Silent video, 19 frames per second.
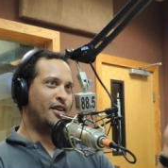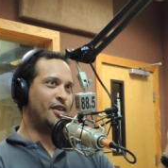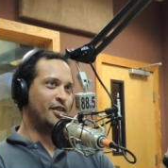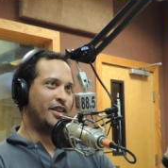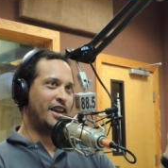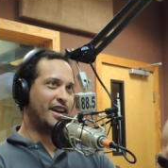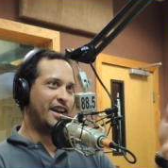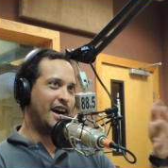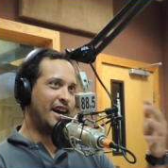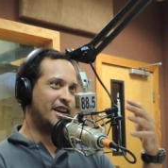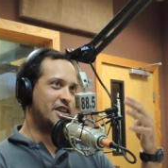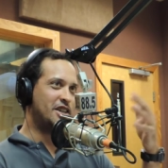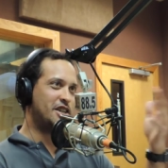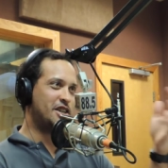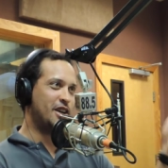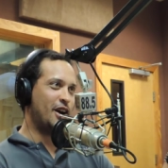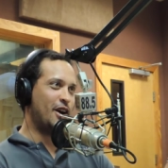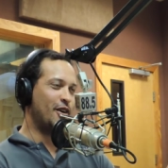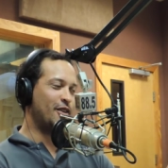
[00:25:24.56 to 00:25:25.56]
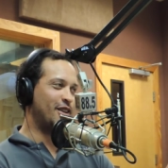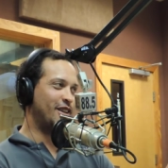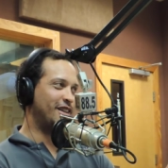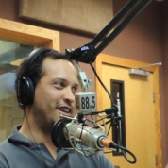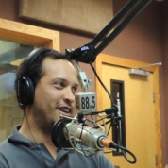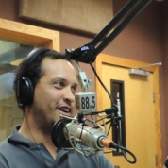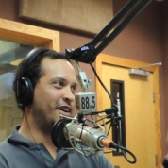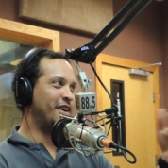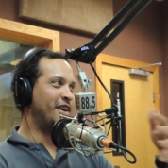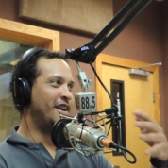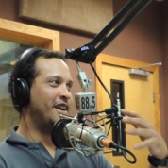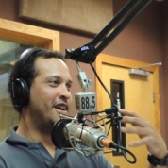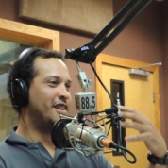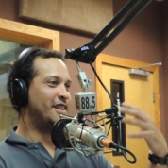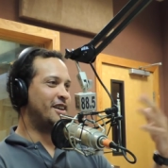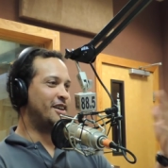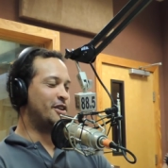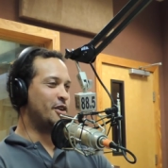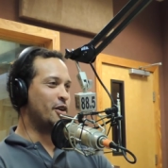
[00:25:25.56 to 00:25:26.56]
go, they gotta show that they're
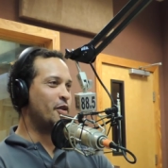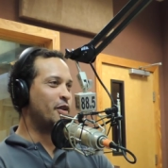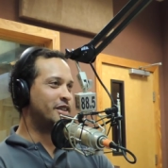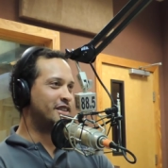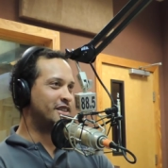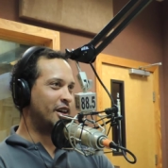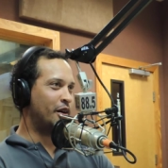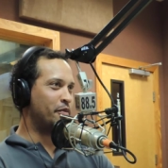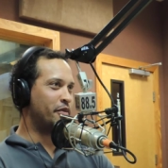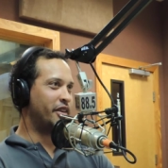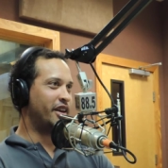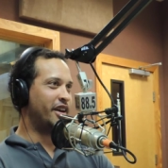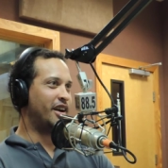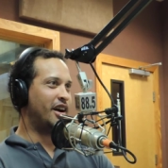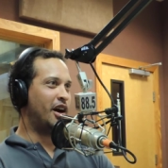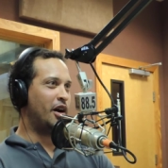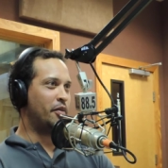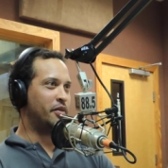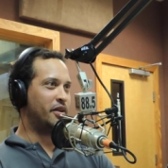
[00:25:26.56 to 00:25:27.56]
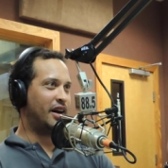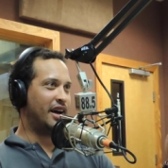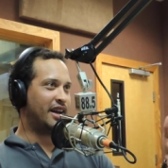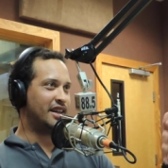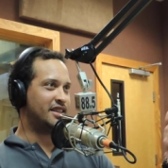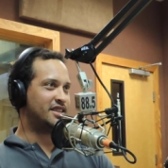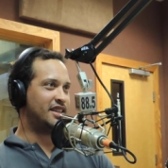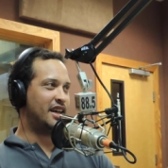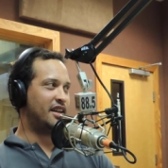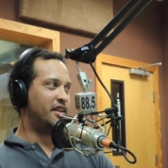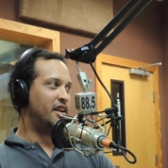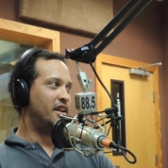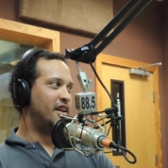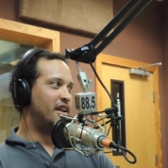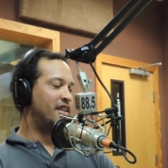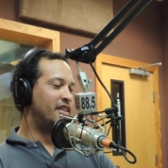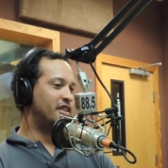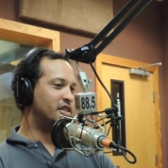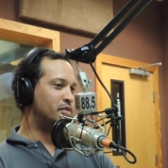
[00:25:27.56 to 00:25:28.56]
they're doing something. Um, like I said,
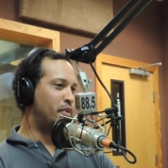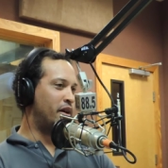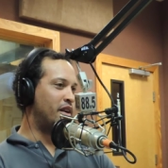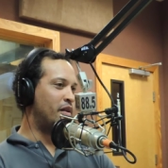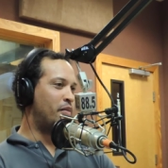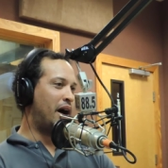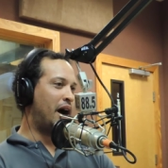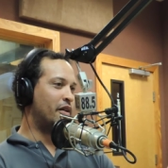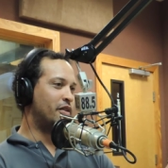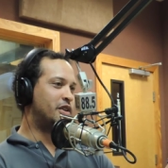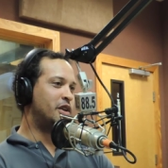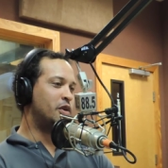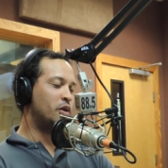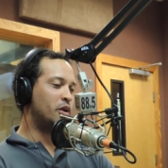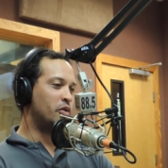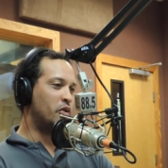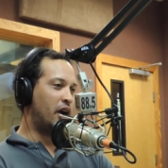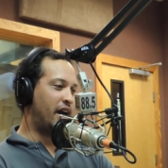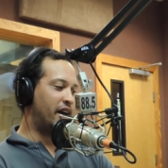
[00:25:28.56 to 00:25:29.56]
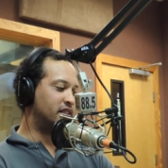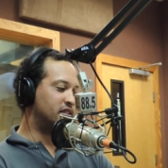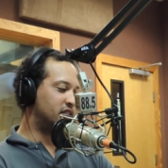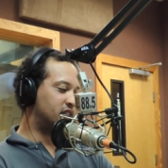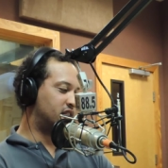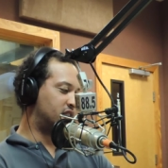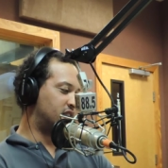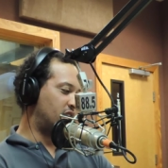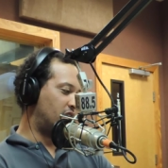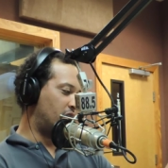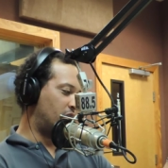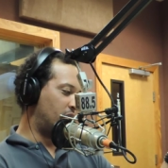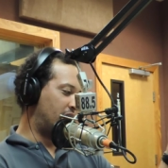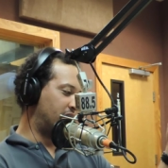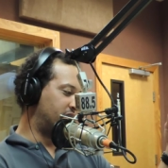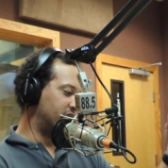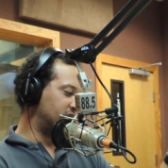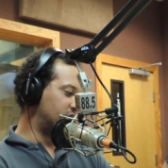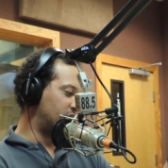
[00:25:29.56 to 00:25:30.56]
there's been about two arrests, so
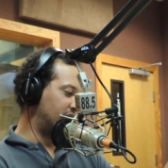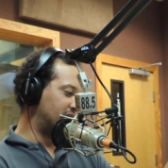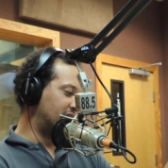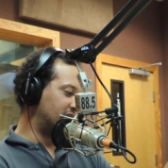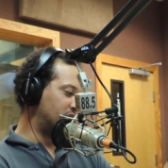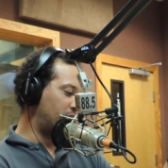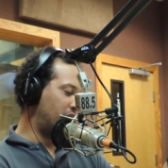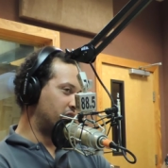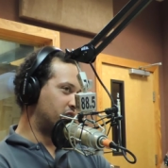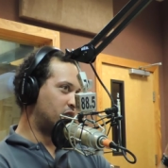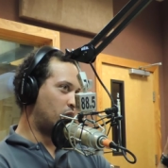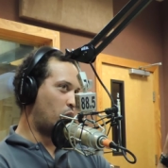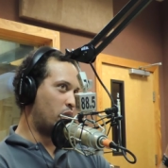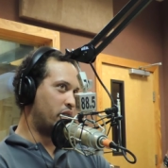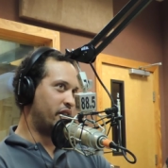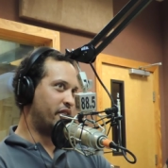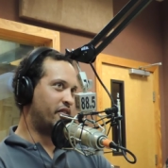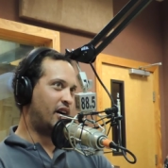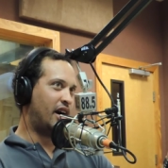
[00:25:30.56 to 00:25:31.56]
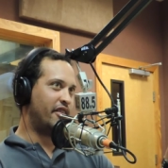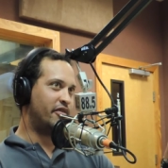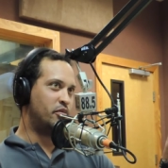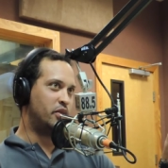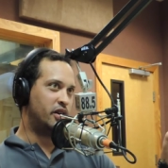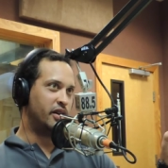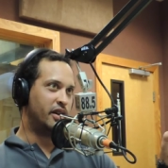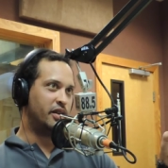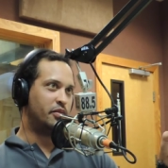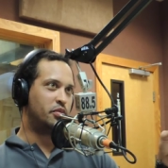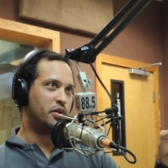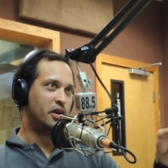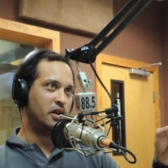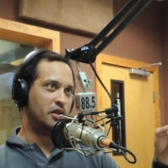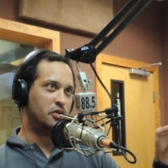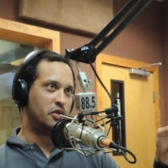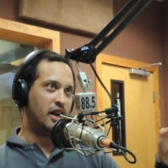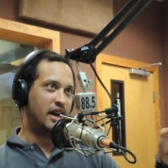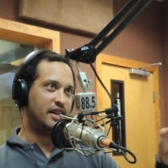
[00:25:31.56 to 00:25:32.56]
at this rate, that's about 25 million
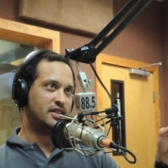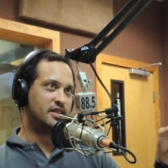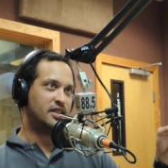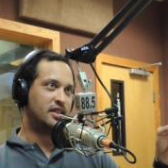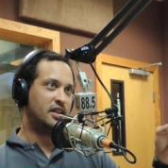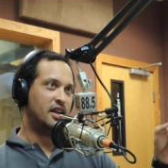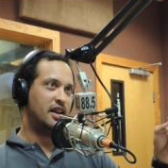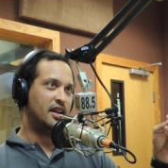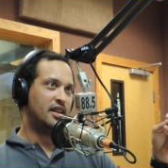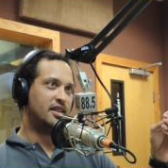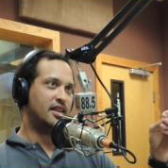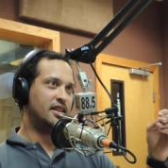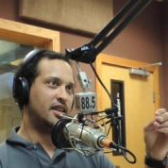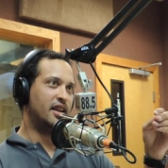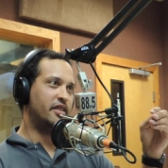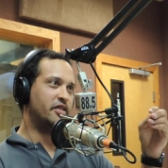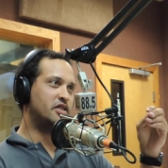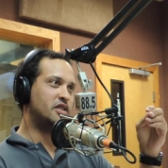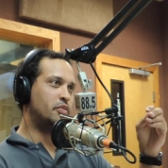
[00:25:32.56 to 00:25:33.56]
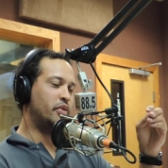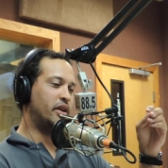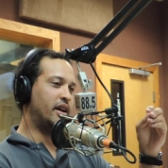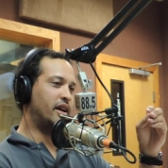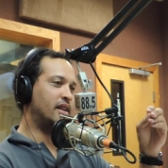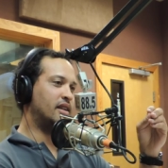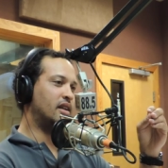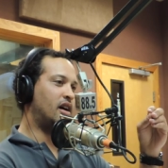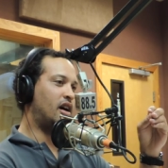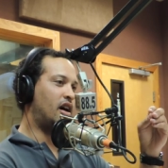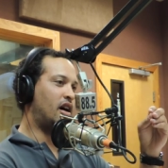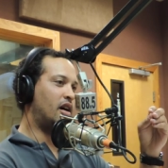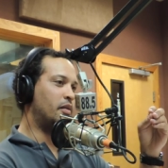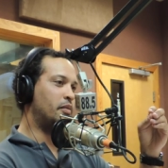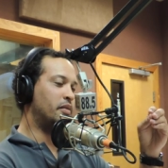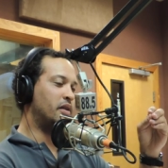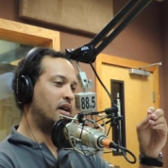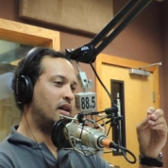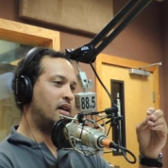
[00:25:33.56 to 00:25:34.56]
per arrest that they've spent.
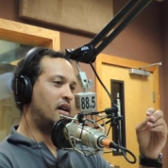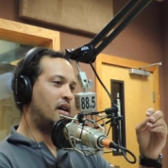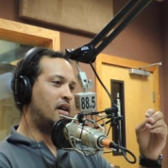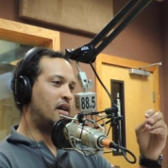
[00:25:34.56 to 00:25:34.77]
Um,